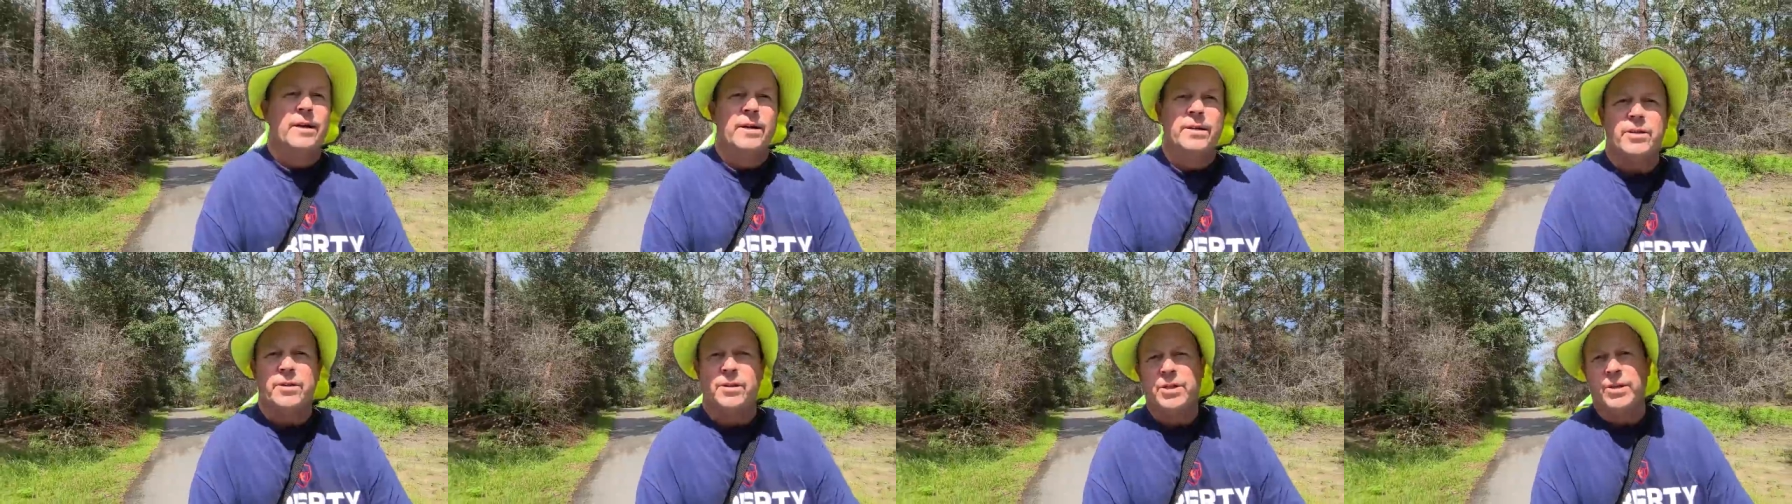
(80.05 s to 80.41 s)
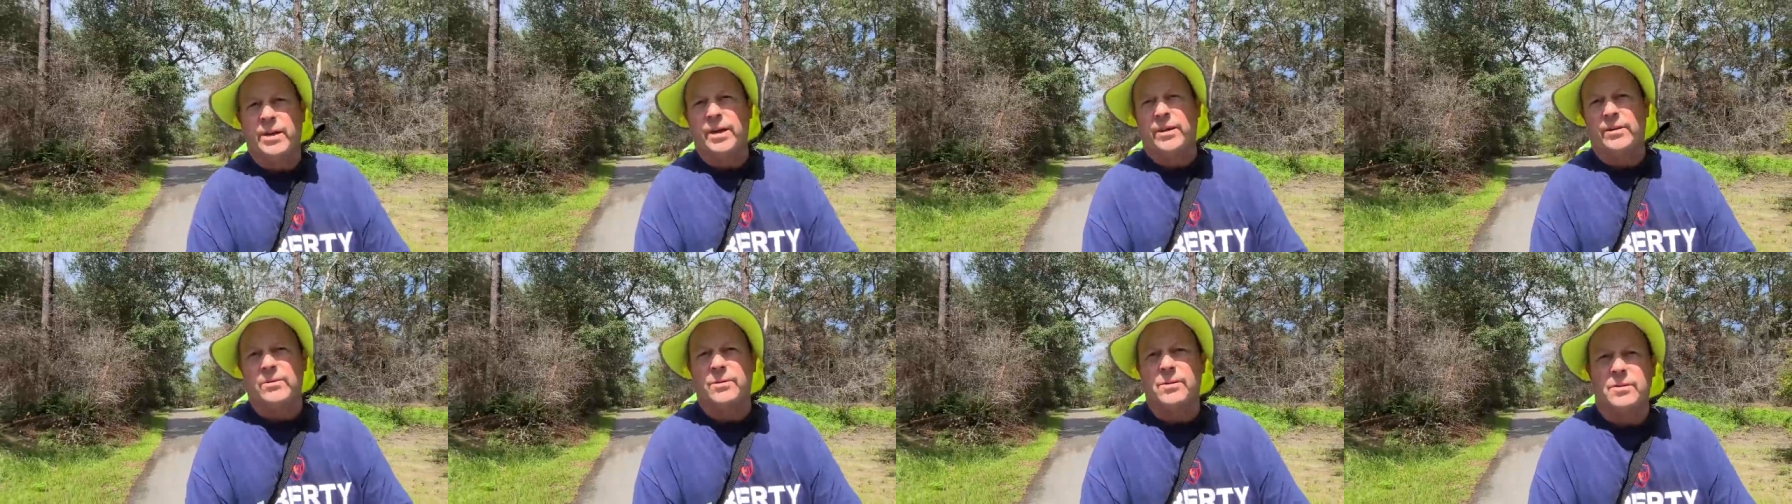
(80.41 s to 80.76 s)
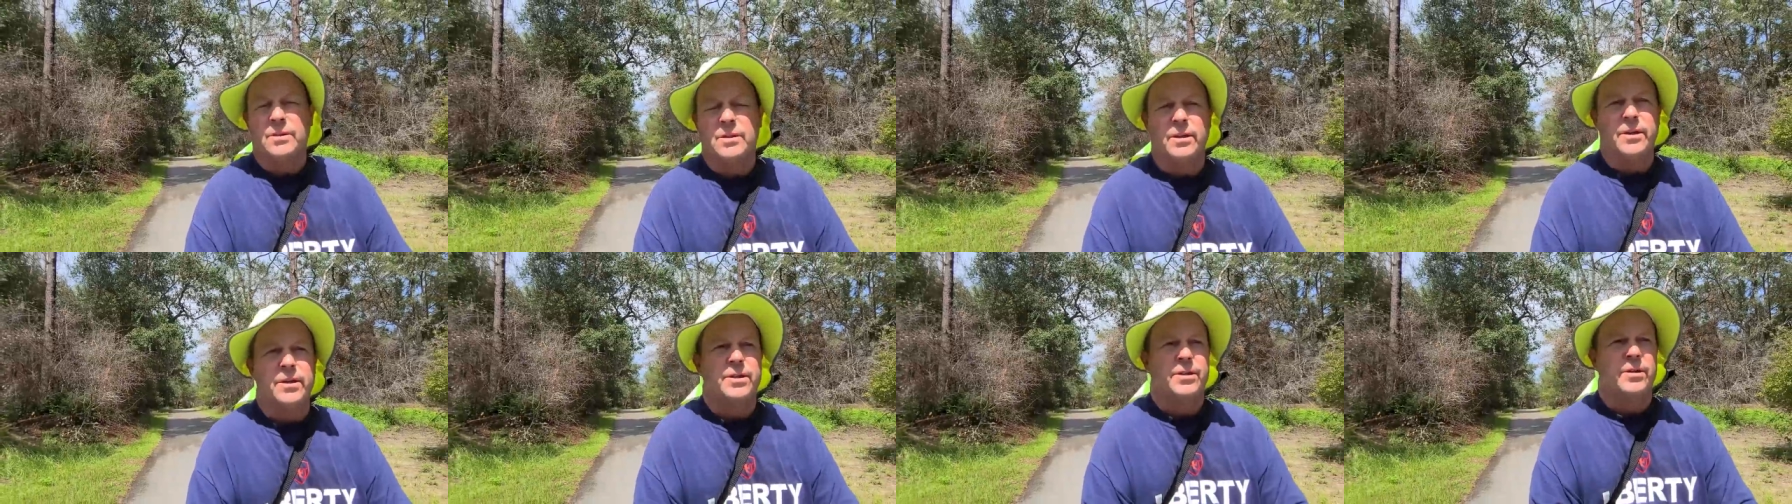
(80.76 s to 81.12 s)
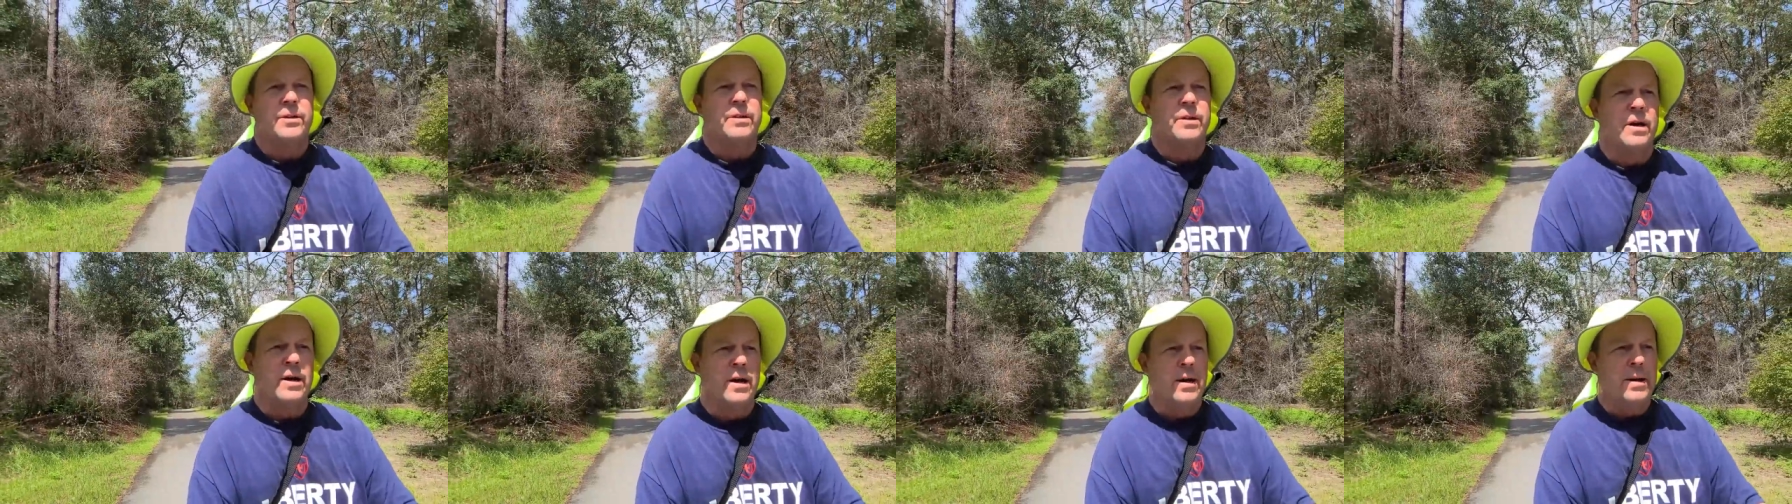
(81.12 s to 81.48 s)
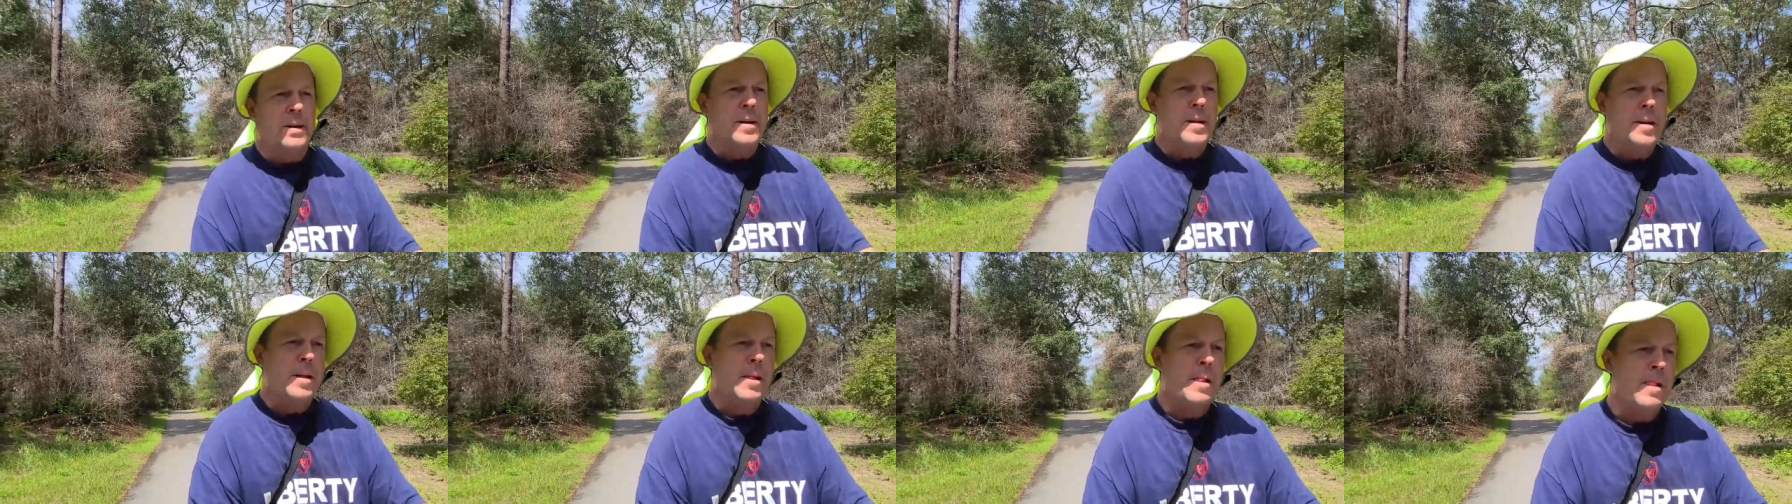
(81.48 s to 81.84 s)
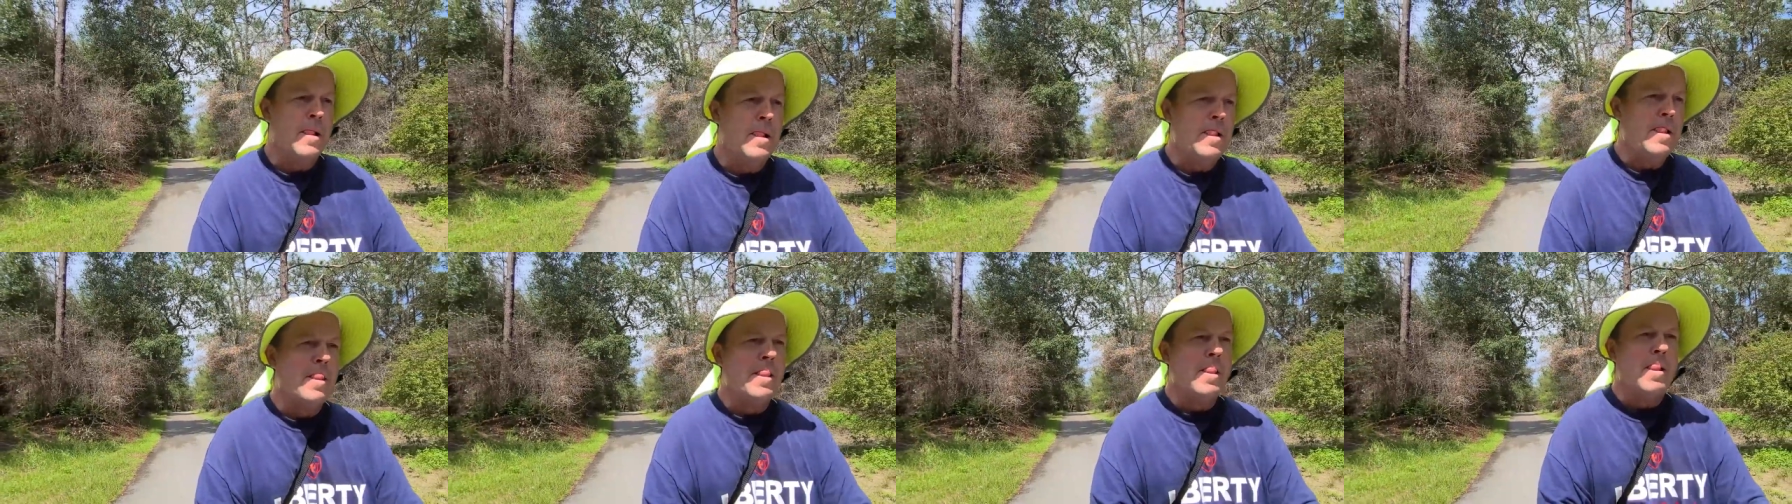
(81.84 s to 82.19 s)
Your generals let you down.
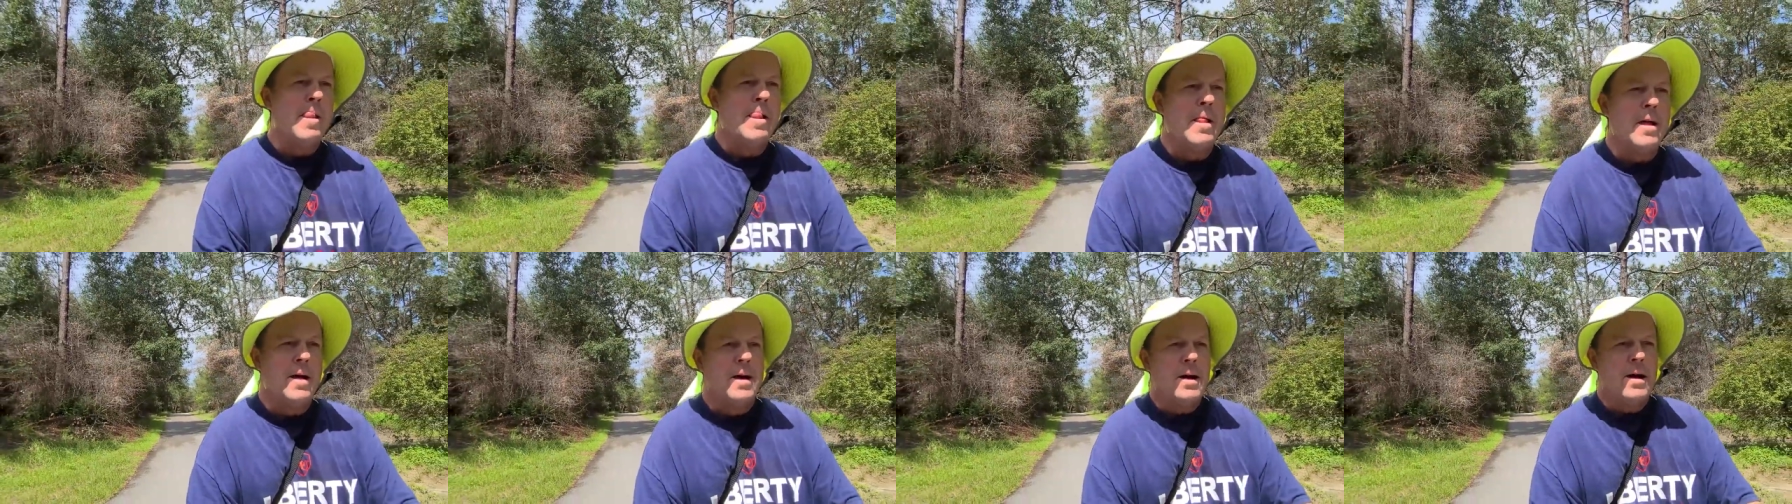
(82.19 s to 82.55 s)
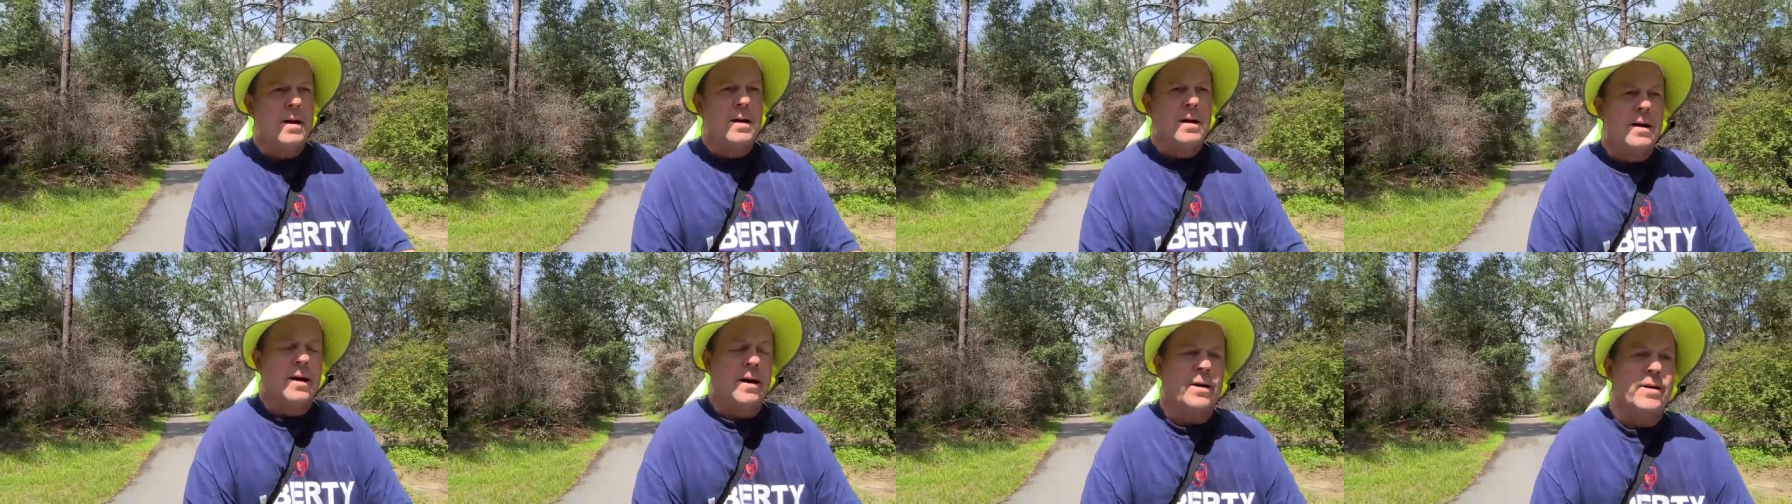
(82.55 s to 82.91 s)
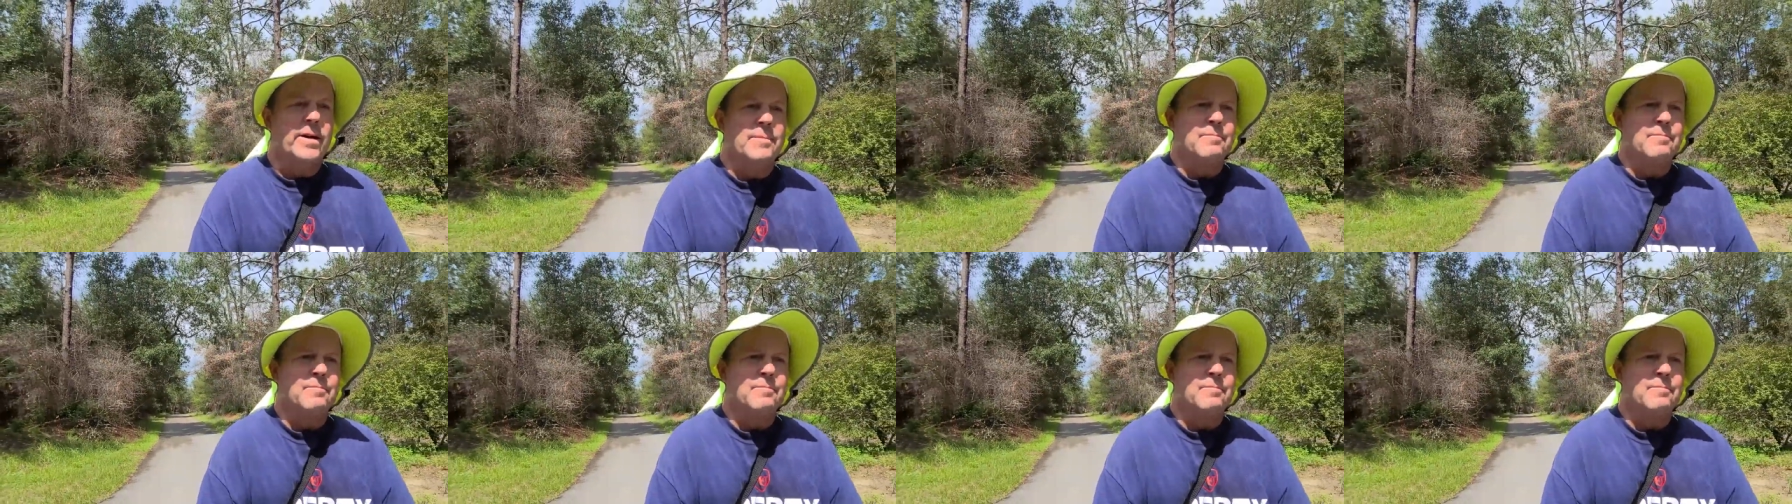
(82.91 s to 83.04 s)
I